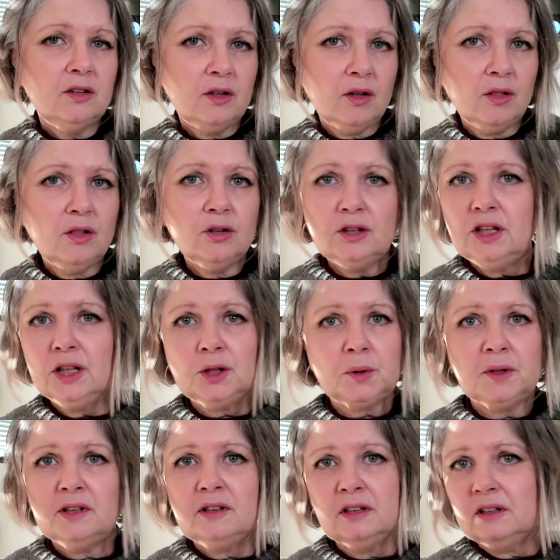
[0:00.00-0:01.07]
the
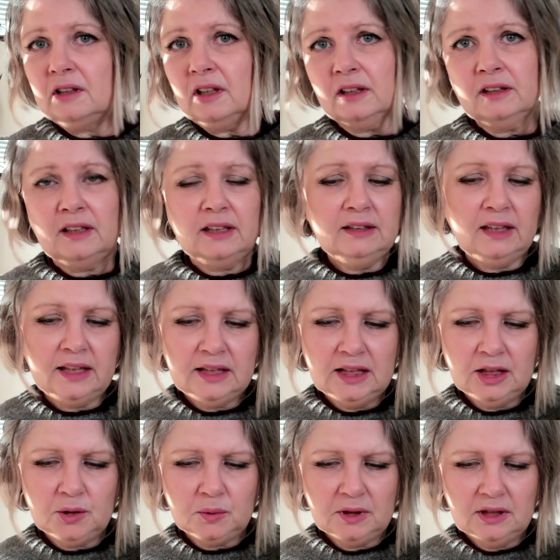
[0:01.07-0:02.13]
decreases, and then I
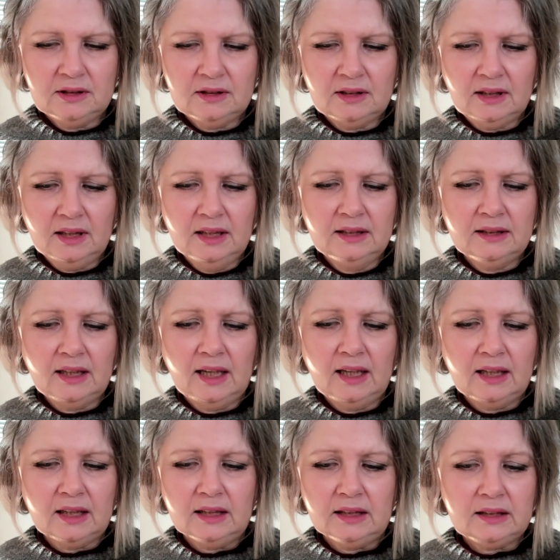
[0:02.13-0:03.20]
decreased and
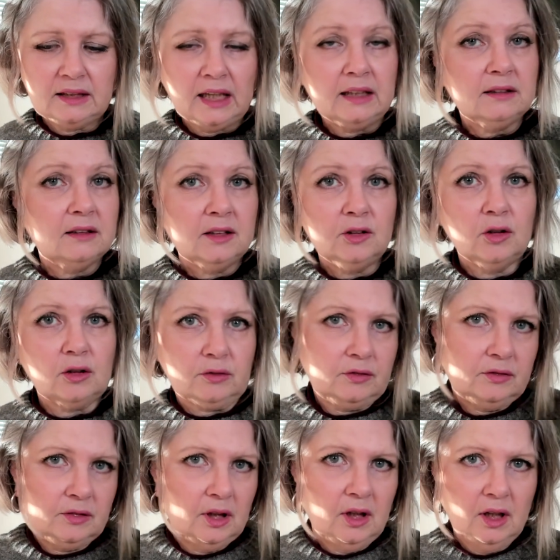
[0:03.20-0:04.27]
I cast it
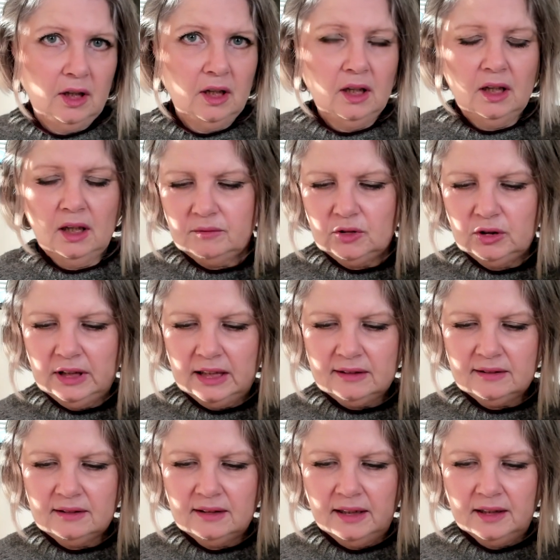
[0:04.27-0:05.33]
off the
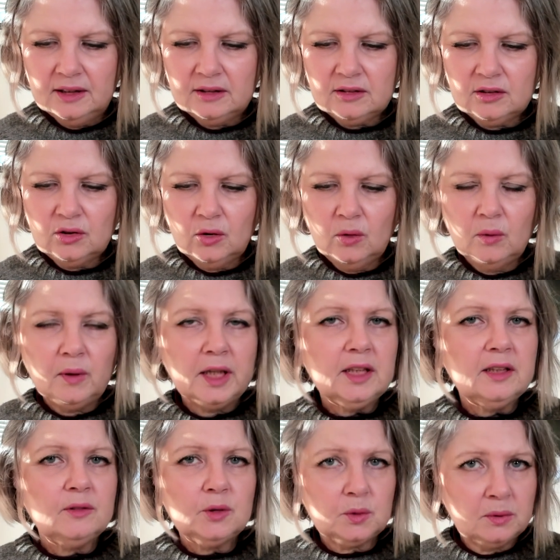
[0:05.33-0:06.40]
next day. So
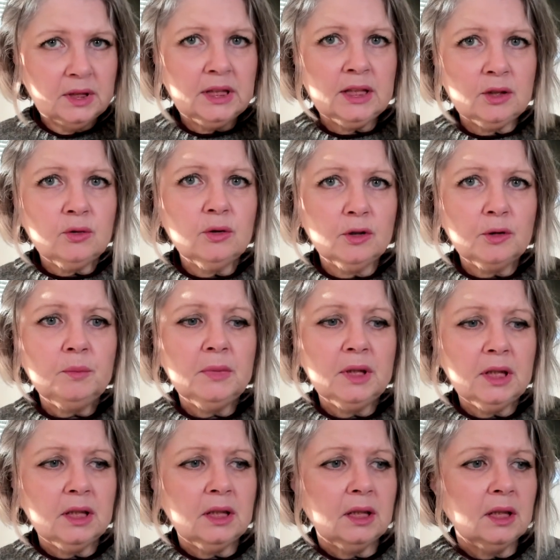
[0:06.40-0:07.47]
it really took
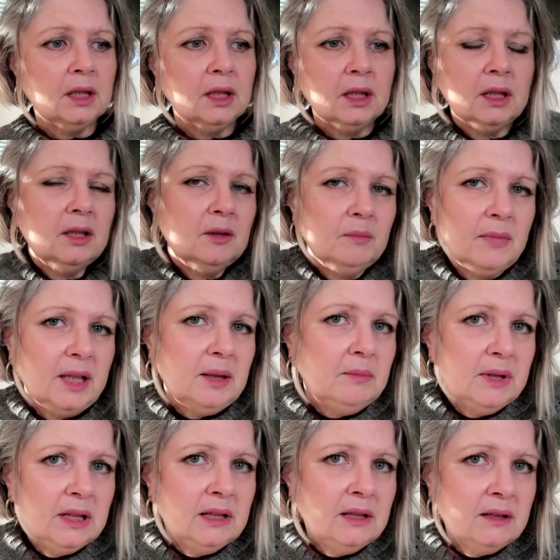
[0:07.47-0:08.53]
me
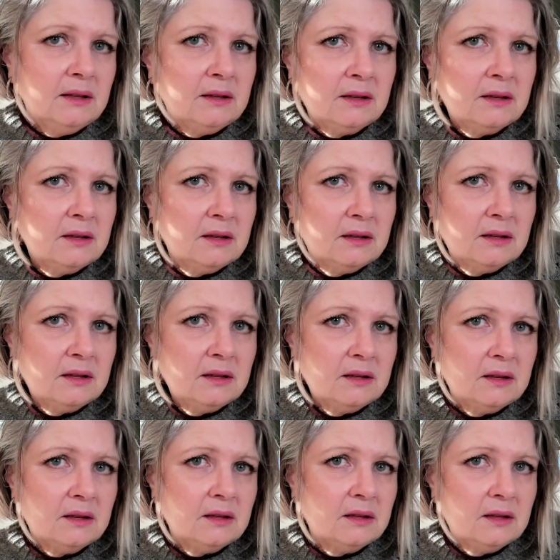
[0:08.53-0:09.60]
maybe
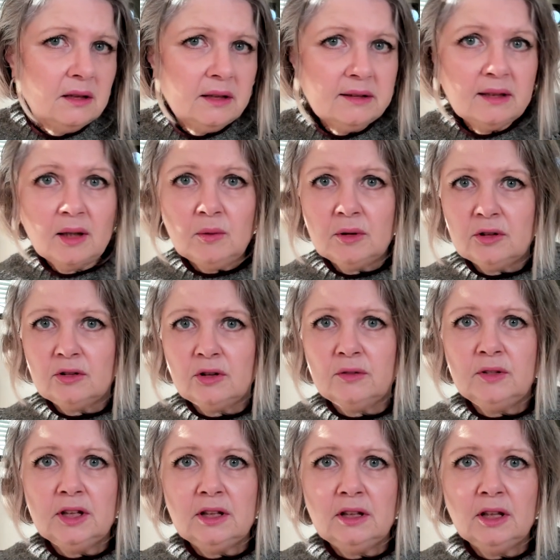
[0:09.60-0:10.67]
6 hours of
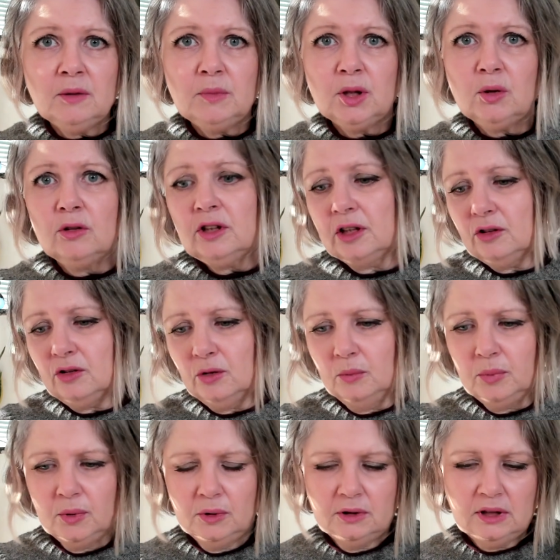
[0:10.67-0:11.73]
knitting, because at some
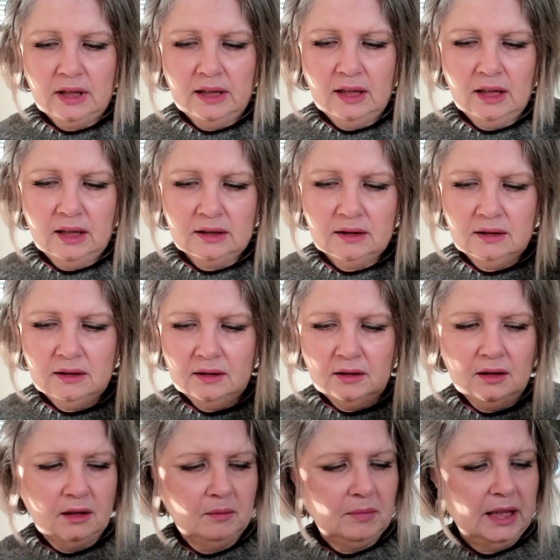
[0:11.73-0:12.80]
point I had
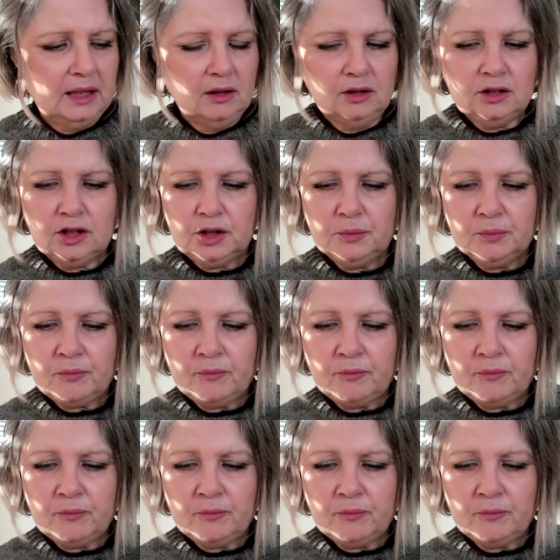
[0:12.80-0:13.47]
my lunch.